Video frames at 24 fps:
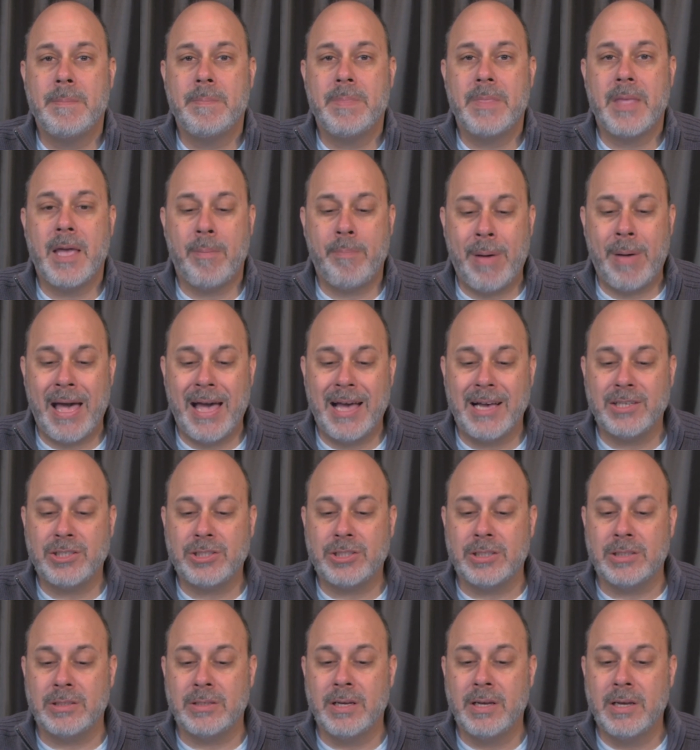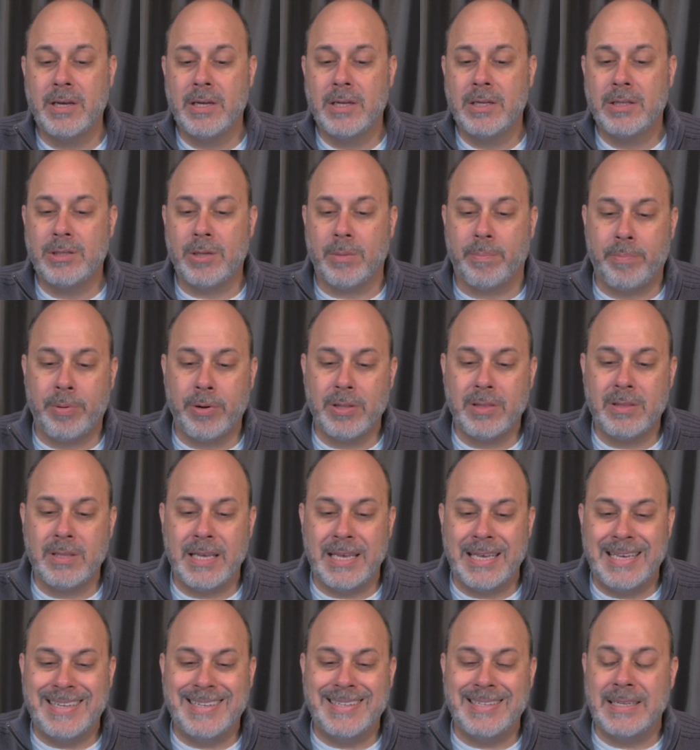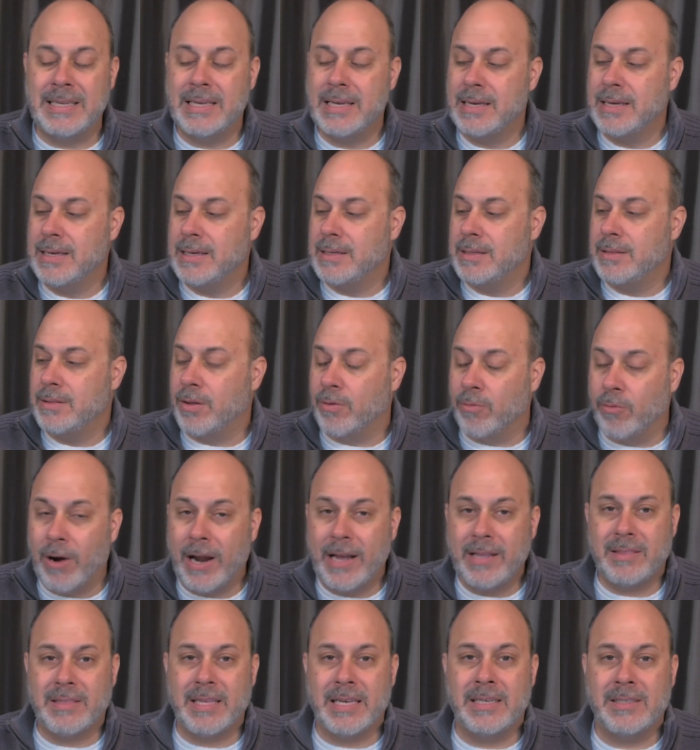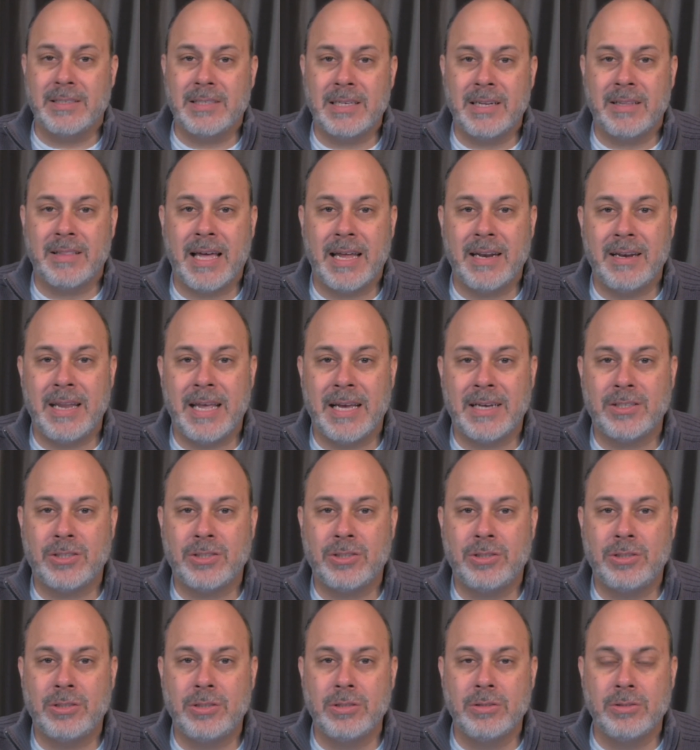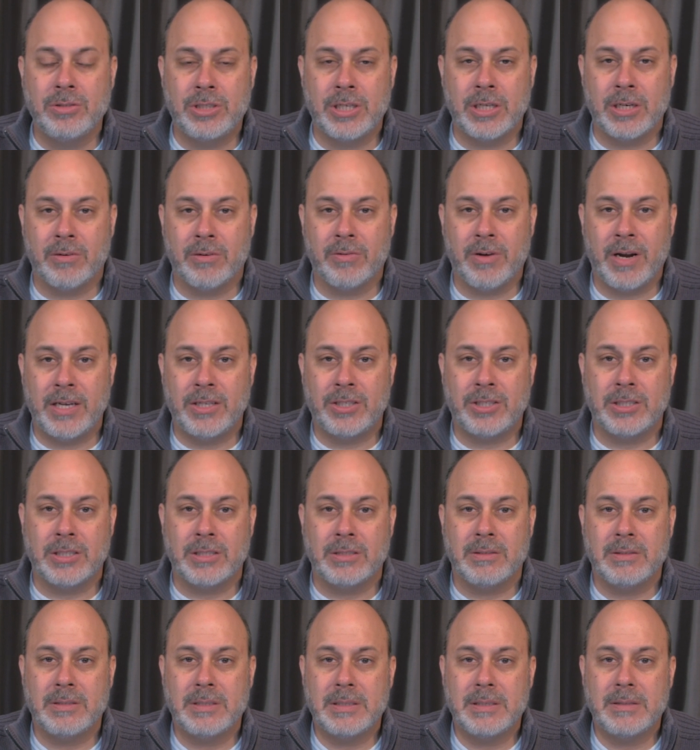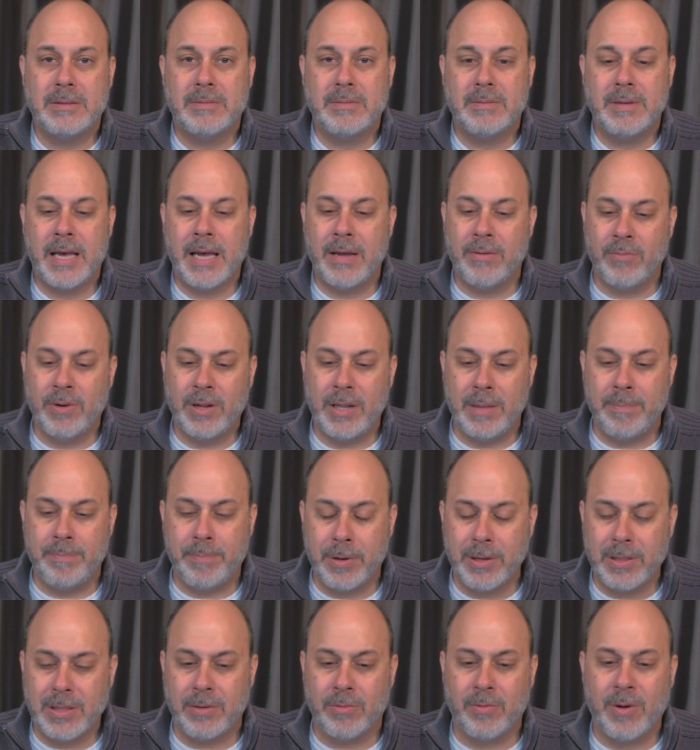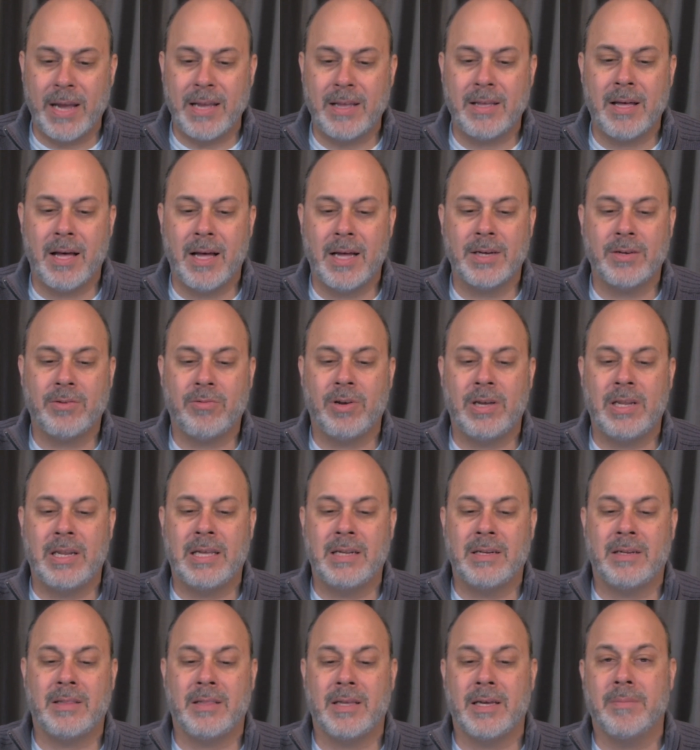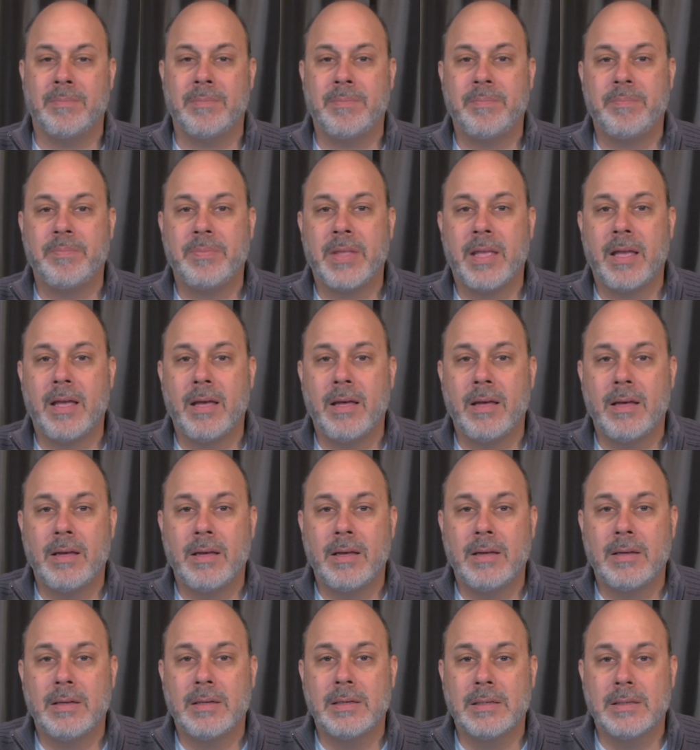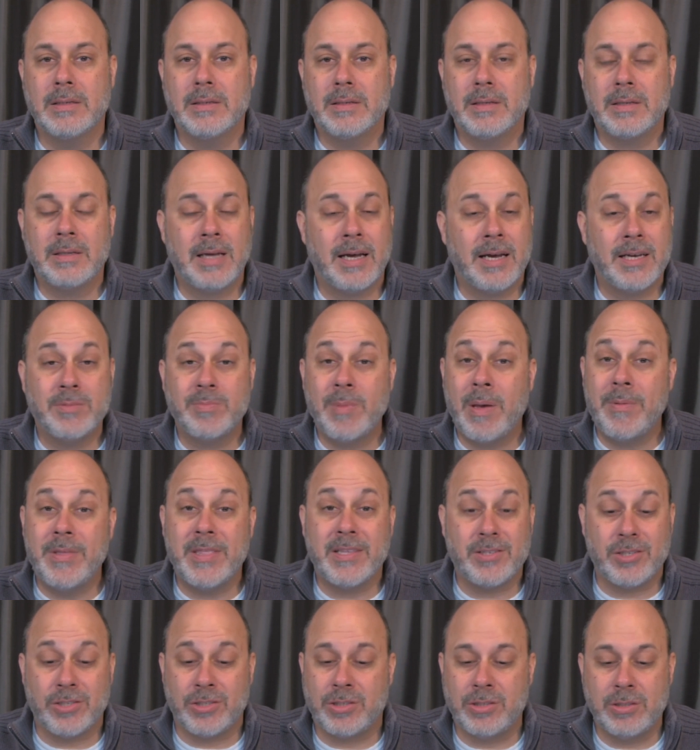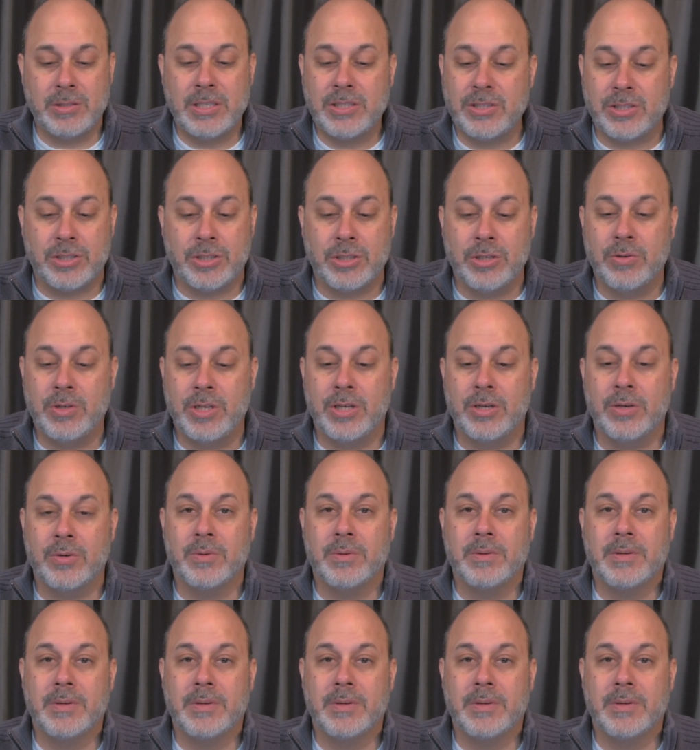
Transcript: a passion to put in the right things into that next generation and really put the right concrete into them. And guys, maybe this is this is new to you